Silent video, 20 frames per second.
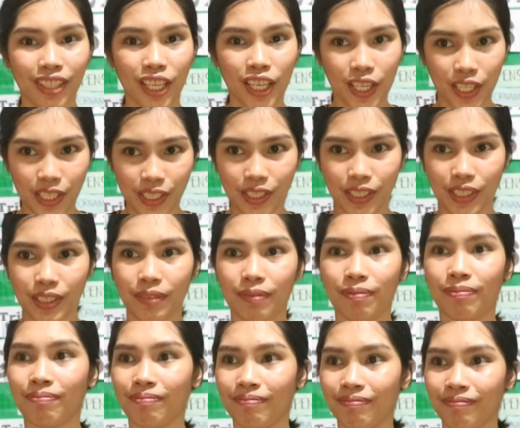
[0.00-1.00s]
Good.
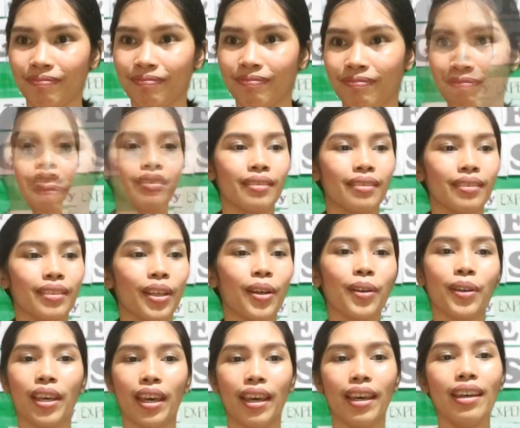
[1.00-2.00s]

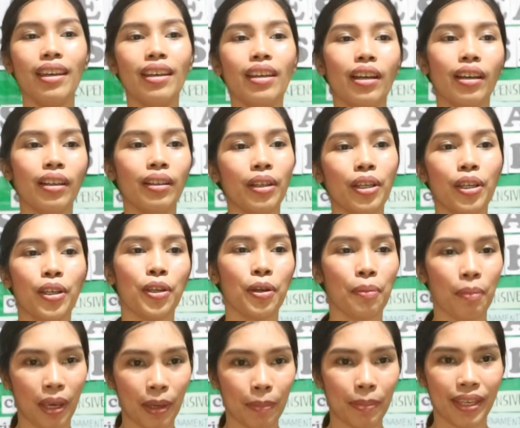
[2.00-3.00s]
Okay, you
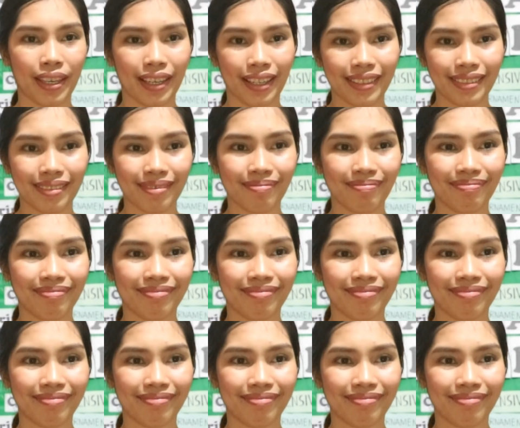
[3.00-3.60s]
may begin.